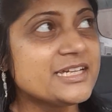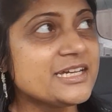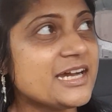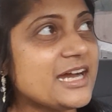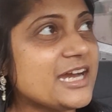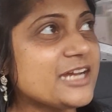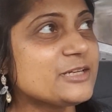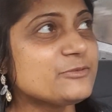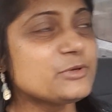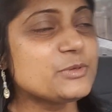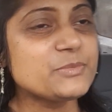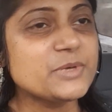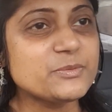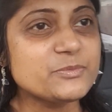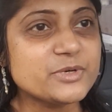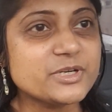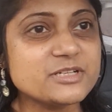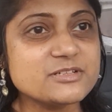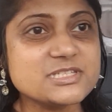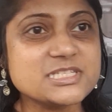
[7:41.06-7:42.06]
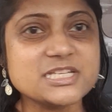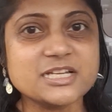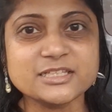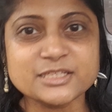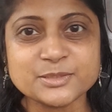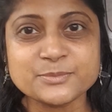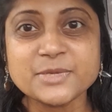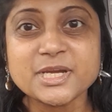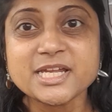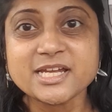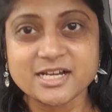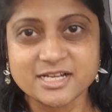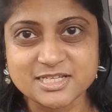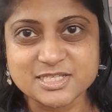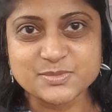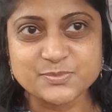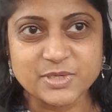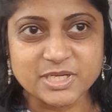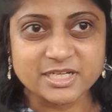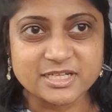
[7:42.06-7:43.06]
I remember I was telling my
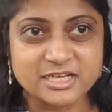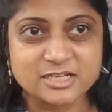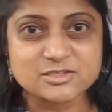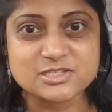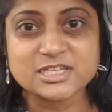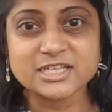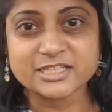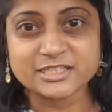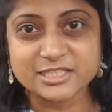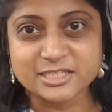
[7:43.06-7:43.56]
husband, I was like,